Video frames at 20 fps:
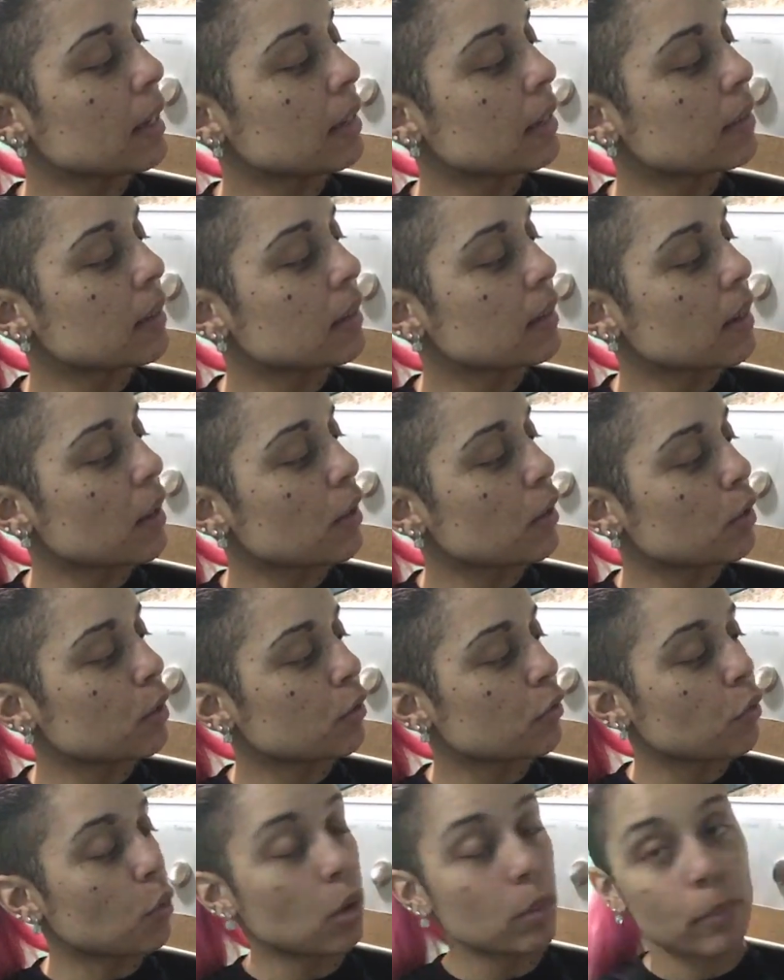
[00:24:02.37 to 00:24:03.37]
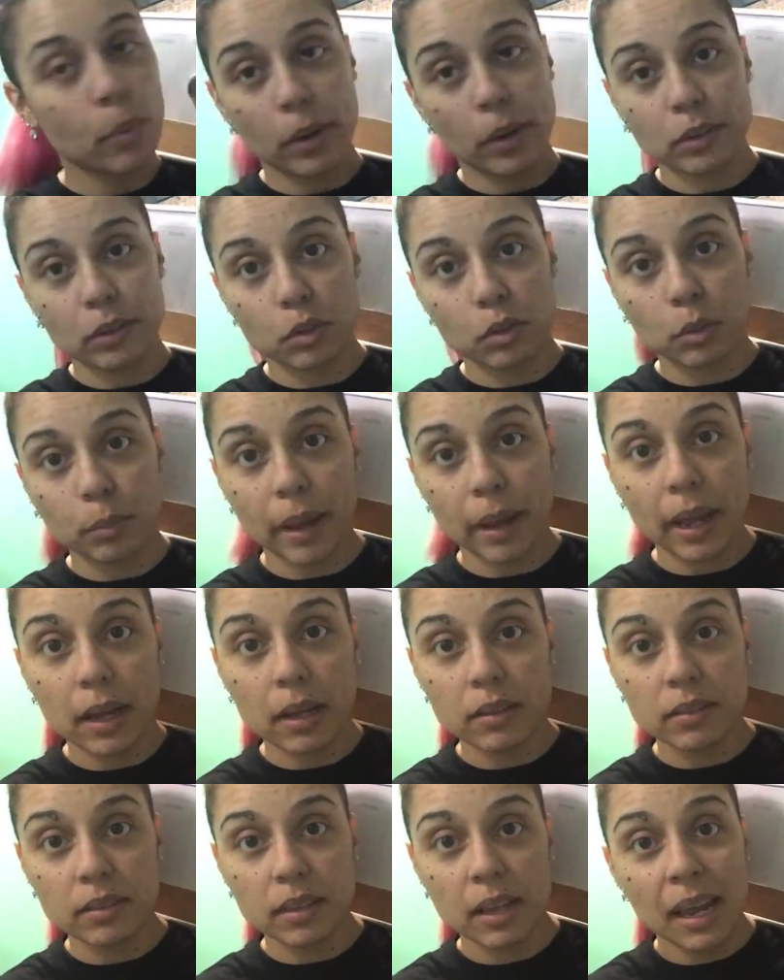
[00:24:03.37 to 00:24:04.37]
it's another 4.2
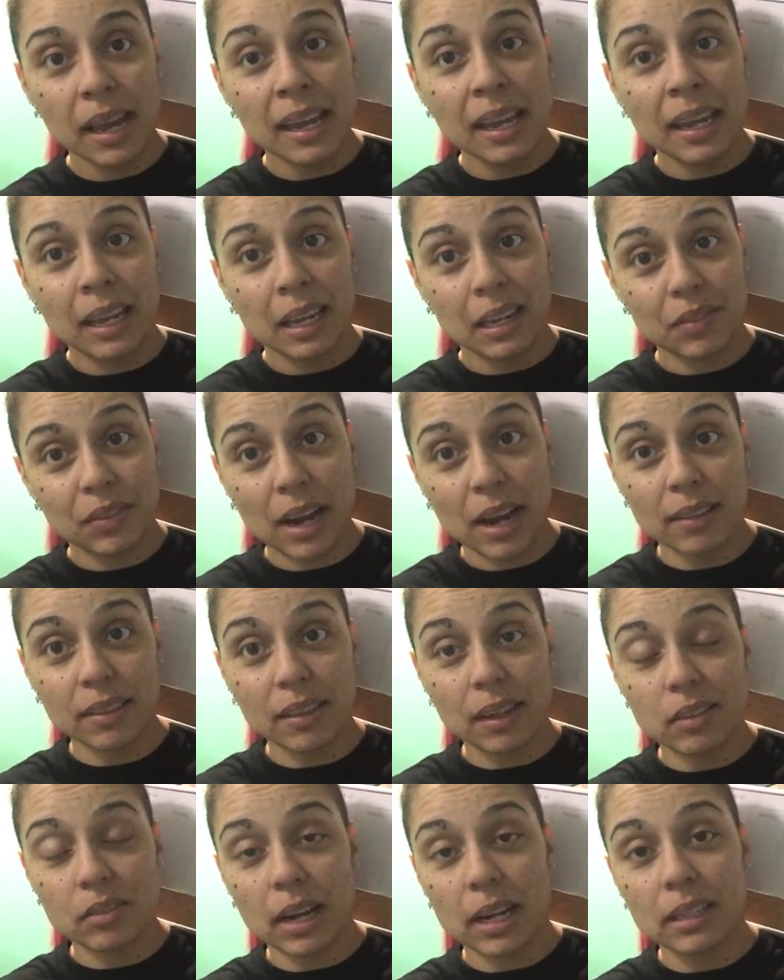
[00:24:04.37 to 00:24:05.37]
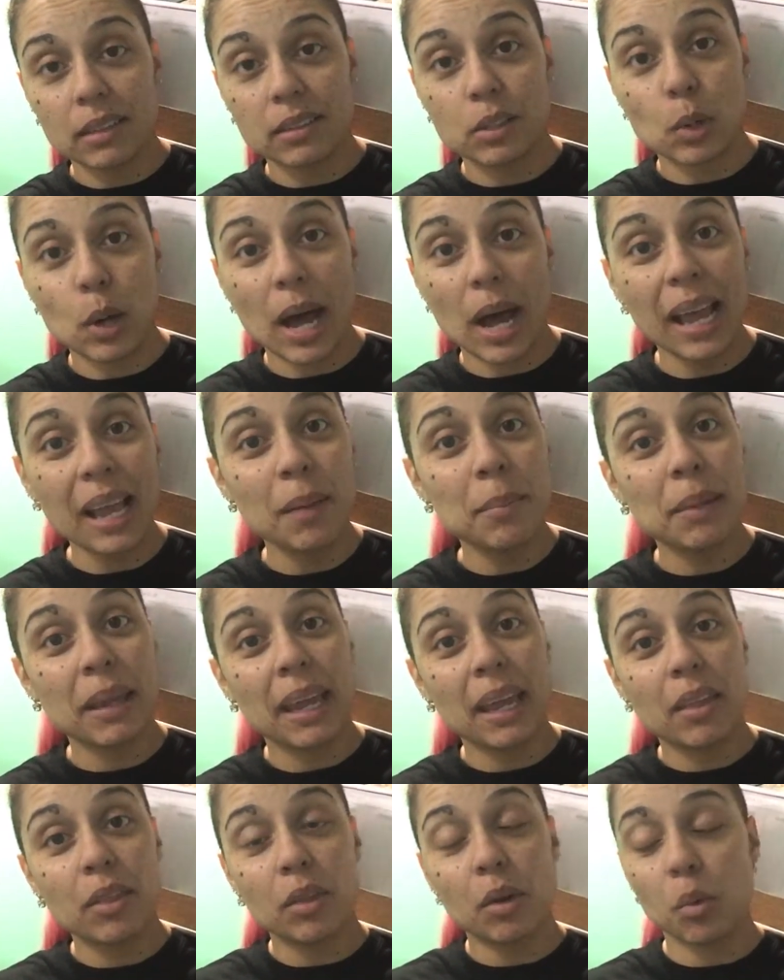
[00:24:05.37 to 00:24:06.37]
pounds, if I got that right. So I am
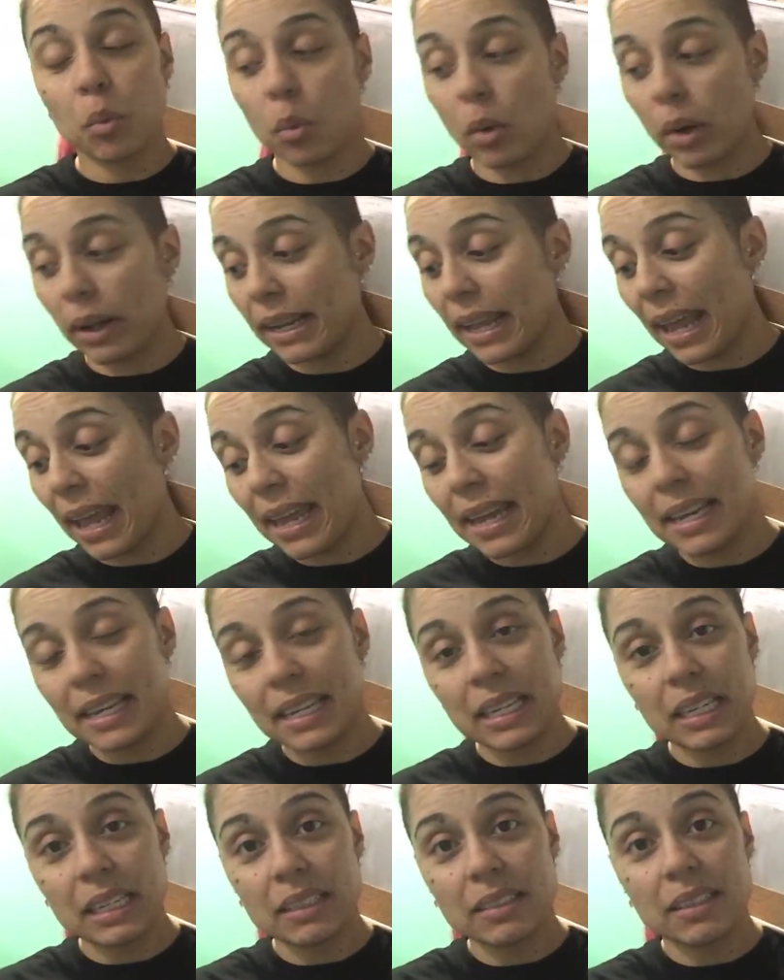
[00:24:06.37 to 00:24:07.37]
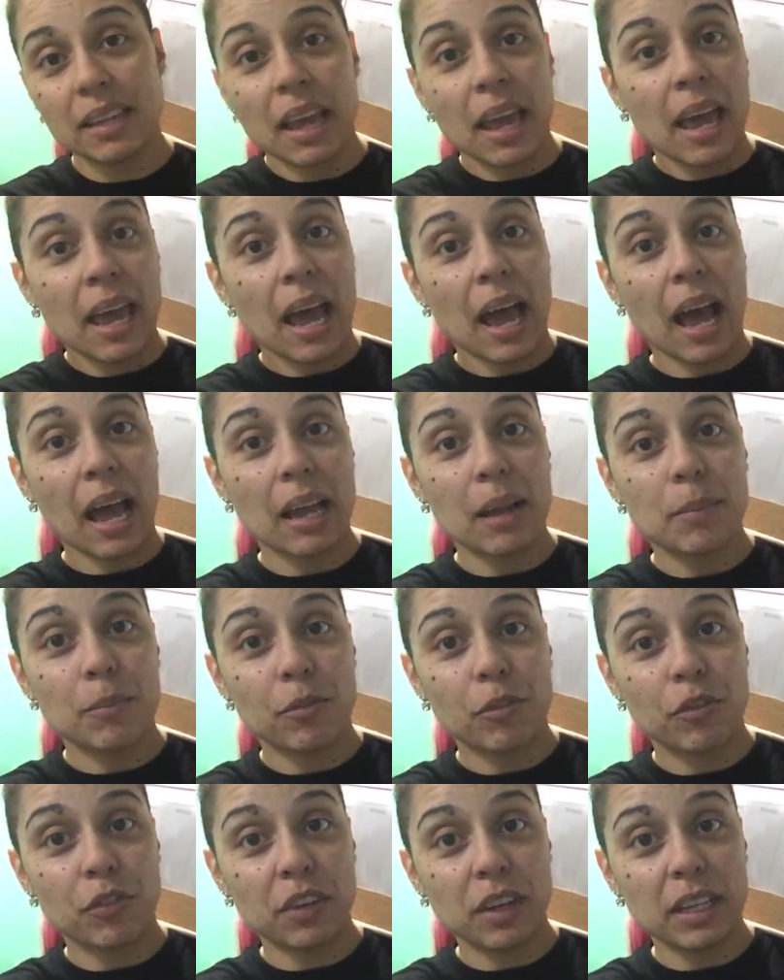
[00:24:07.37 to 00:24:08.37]
in the 180s. I am
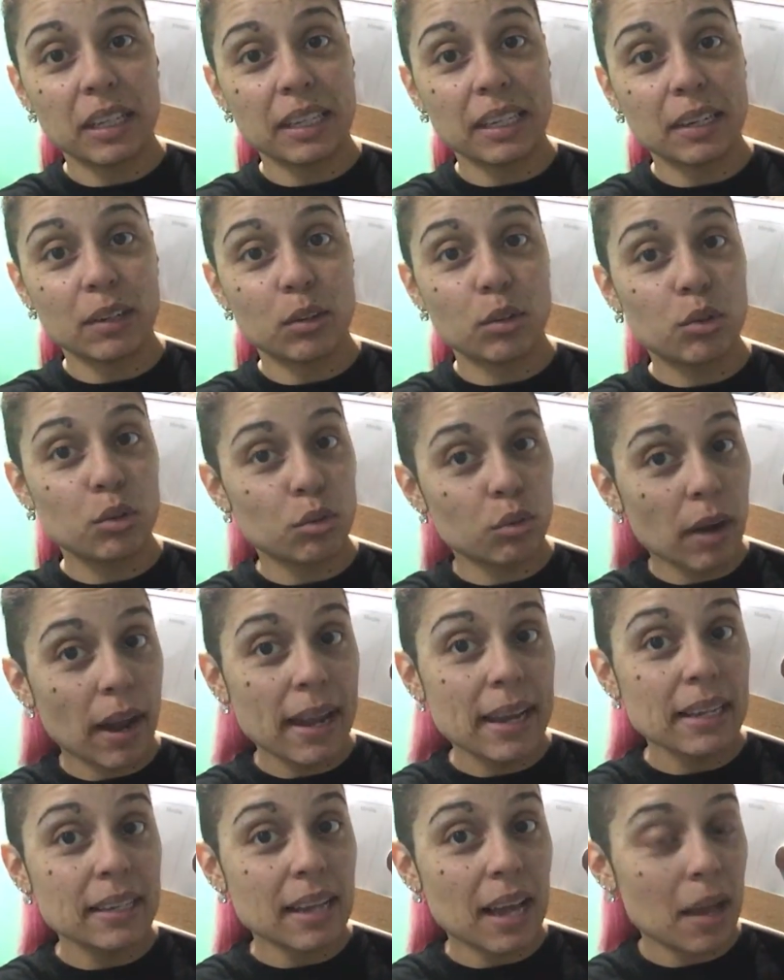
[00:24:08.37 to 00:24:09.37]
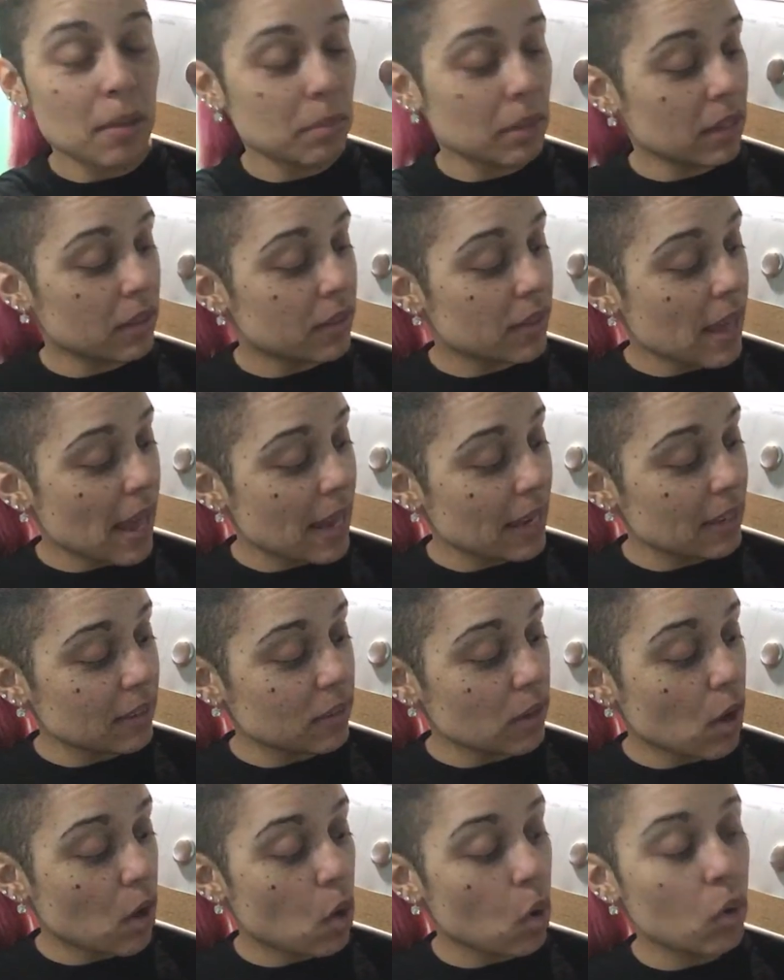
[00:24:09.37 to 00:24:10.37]
feeling great. I mean, that is
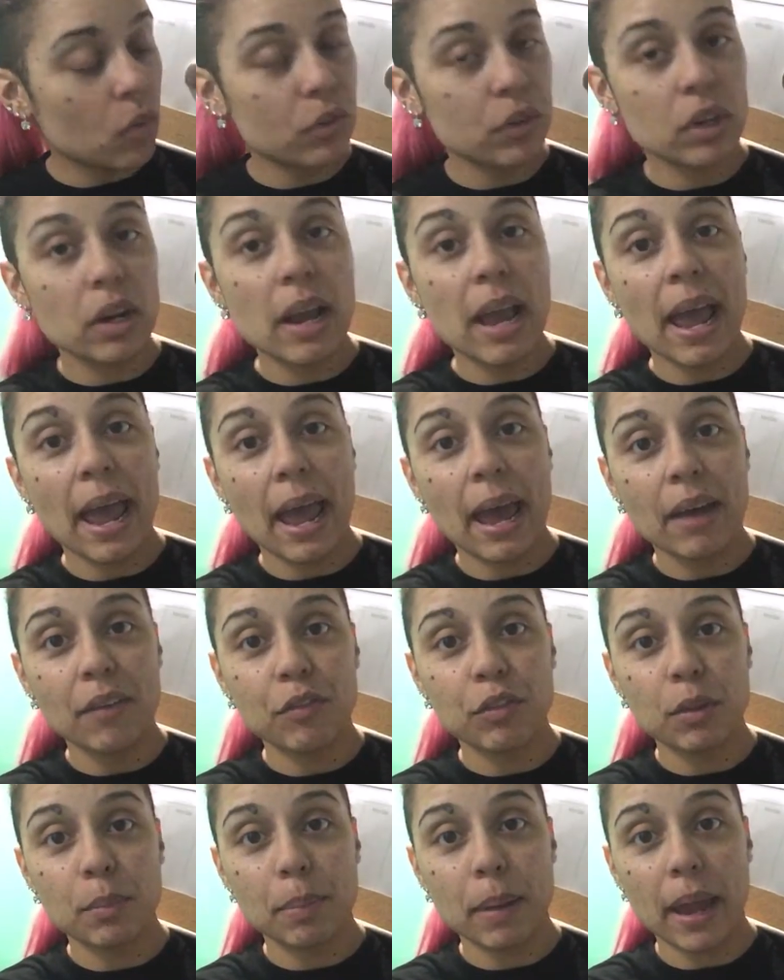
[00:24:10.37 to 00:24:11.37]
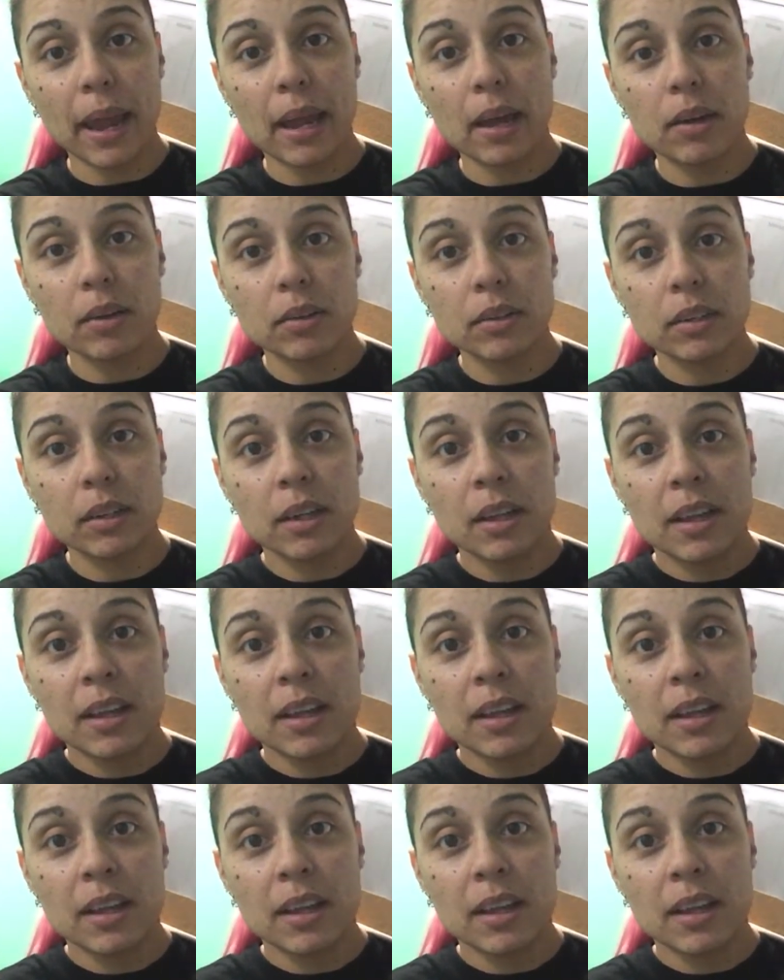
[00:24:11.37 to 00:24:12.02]
over half the pound.